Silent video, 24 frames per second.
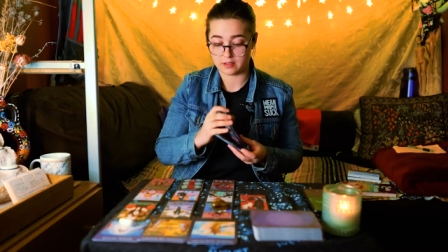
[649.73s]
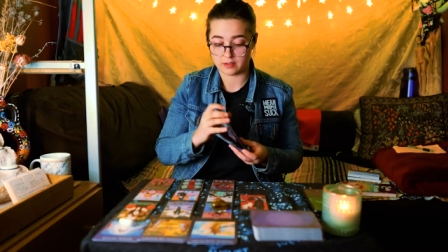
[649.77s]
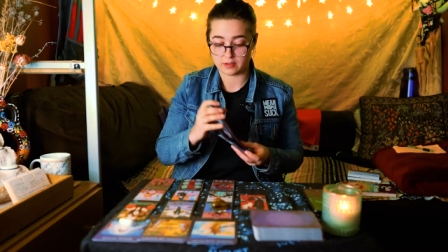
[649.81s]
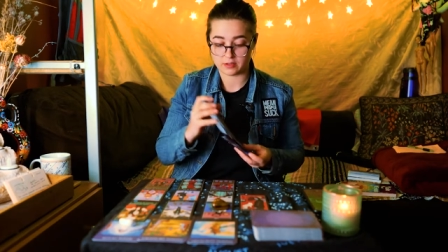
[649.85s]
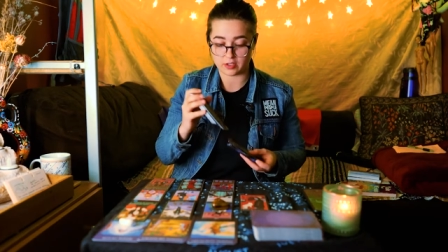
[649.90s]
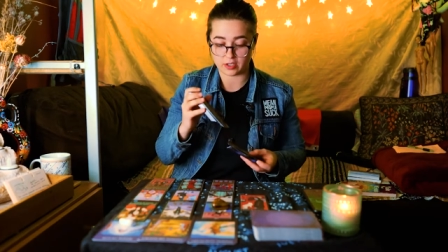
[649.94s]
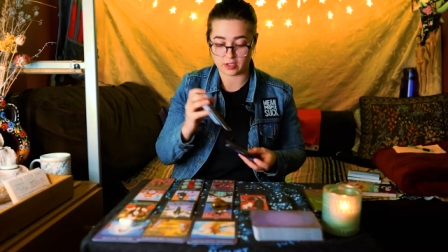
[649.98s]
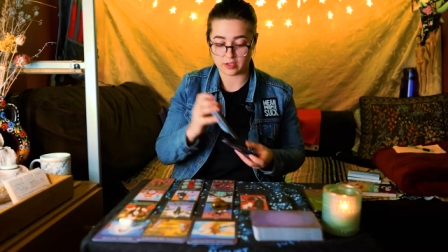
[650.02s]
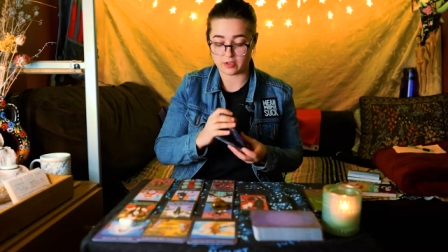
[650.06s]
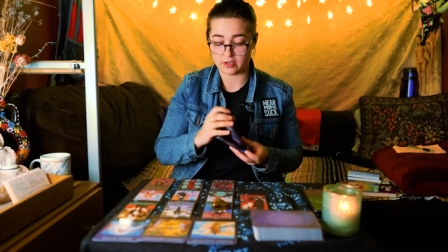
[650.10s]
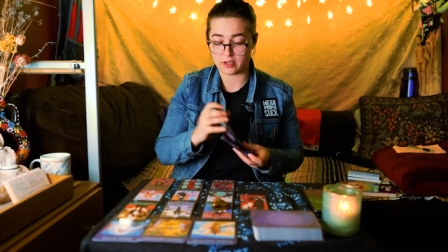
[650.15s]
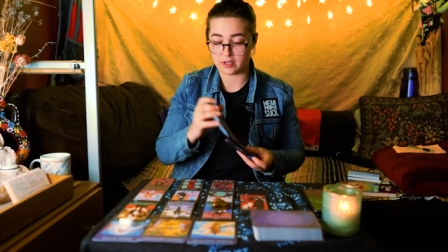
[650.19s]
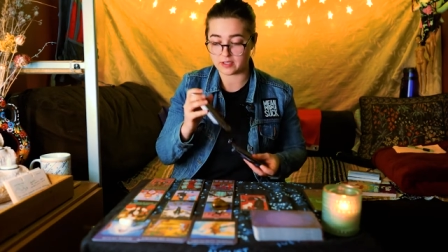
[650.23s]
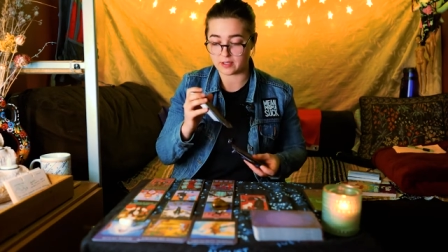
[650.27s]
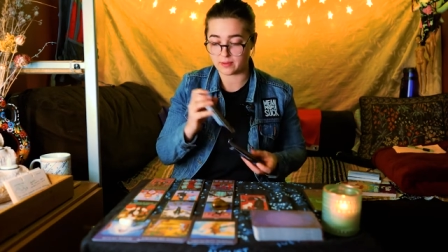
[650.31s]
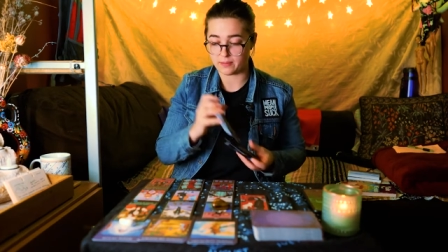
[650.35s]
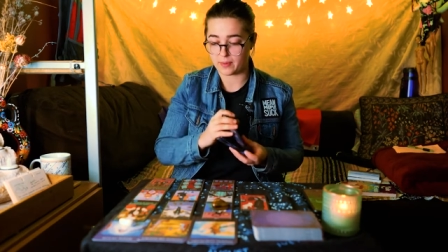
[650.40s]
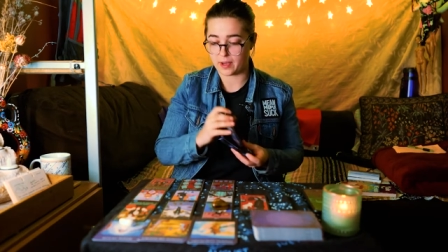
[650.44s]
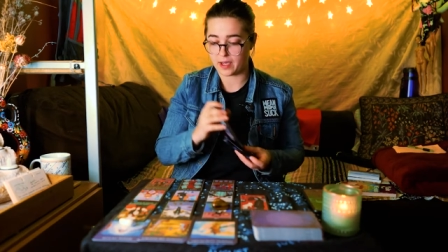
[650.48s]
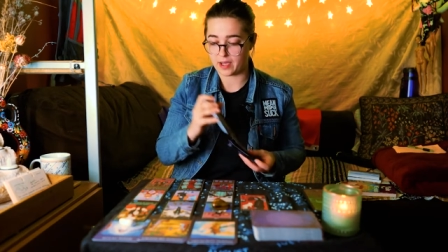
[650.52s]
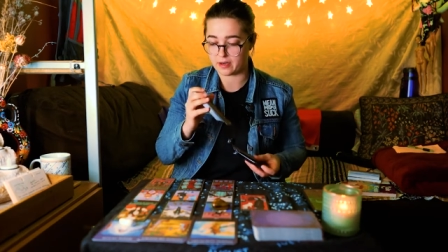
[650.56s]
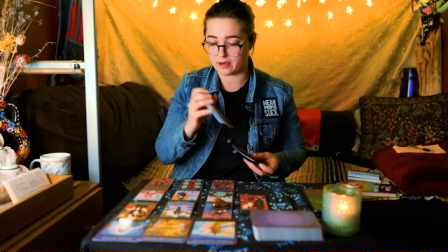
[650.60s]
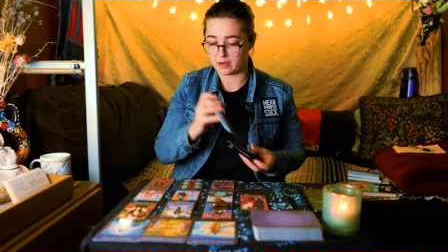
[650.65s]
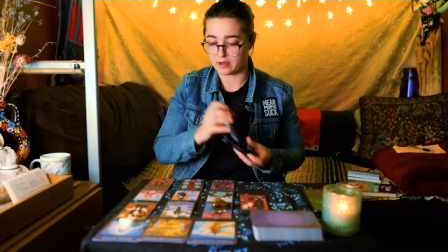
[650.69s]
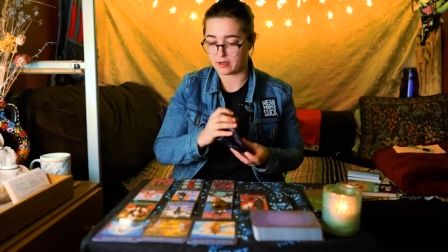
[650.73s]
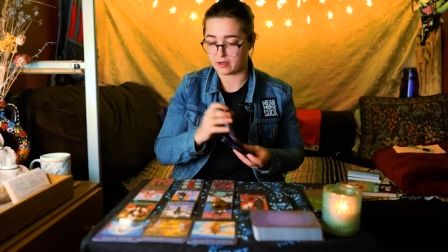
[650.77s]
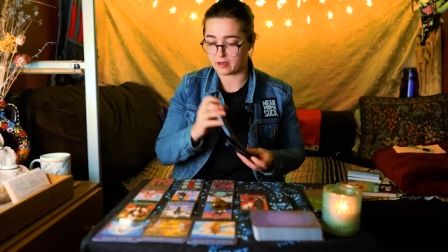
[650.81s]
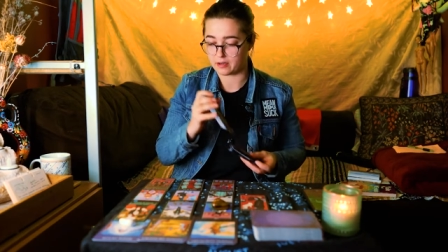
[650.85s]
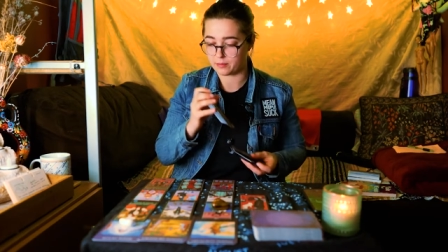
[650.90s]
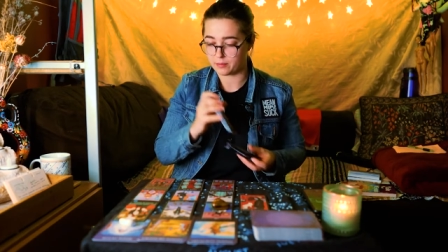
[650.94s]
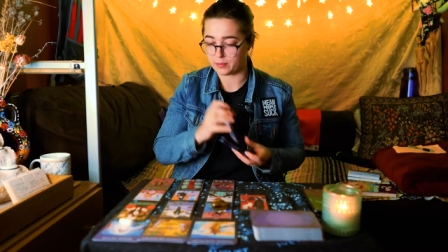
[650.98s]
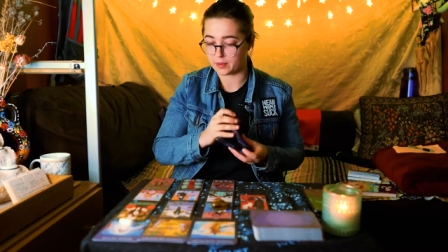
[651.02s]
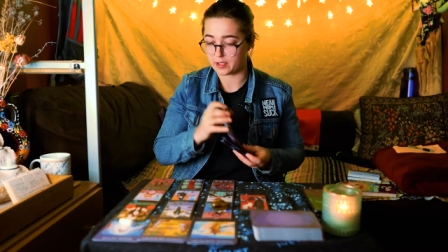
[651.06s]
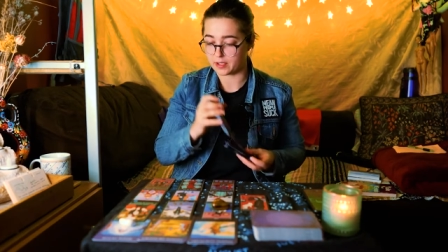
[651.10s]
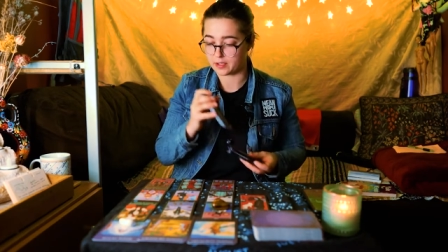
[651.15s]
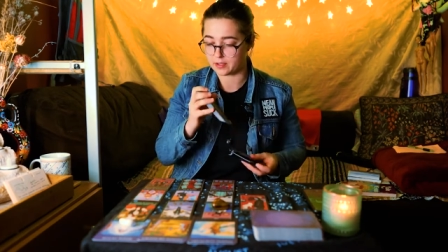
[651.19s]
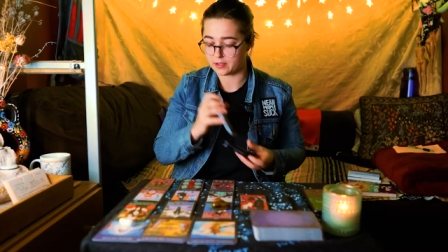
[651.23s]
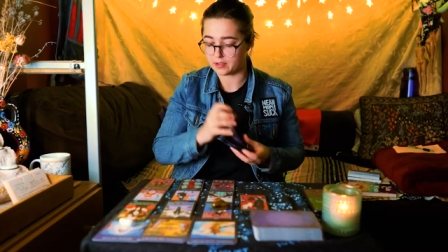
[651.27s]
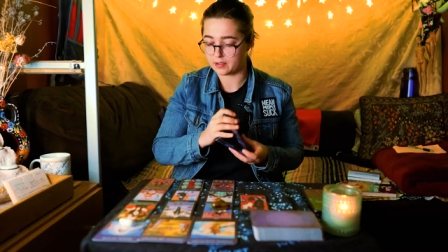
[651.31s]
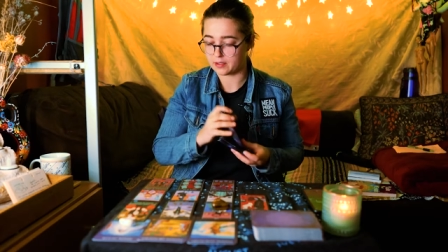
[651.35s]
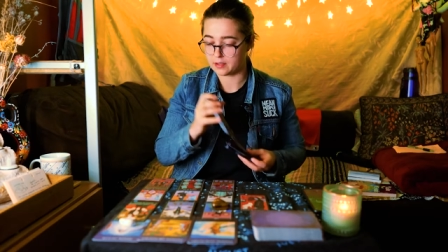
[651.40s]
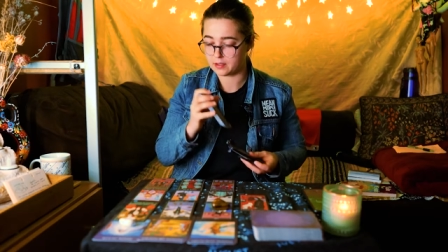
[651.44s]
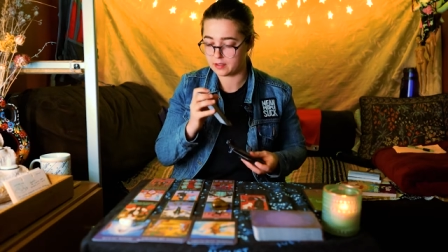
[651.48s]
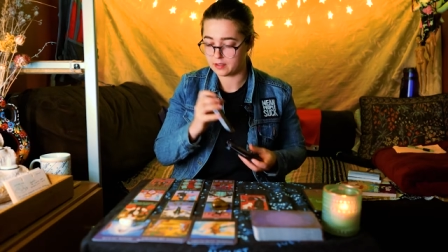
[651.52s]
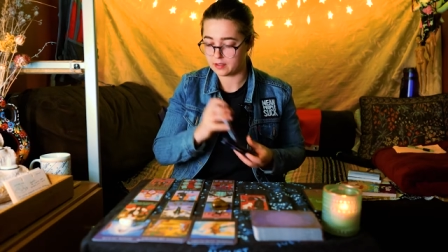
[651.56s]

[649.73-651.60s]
Gender doesn't matter, but